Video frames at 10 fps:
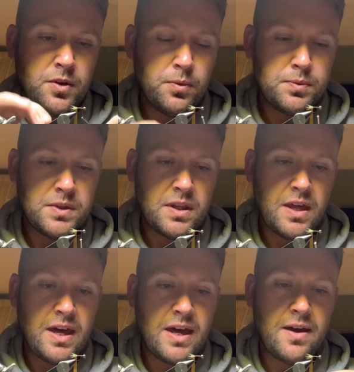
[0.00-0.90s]
Up to
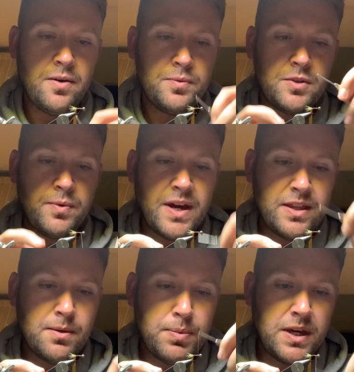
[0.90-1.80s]
there, up to
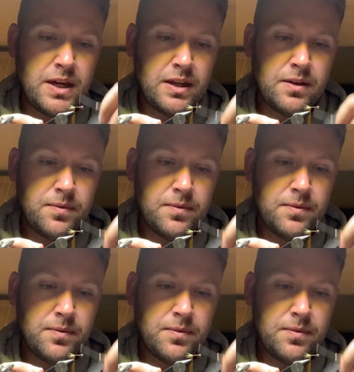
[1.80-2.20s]
behind the bead,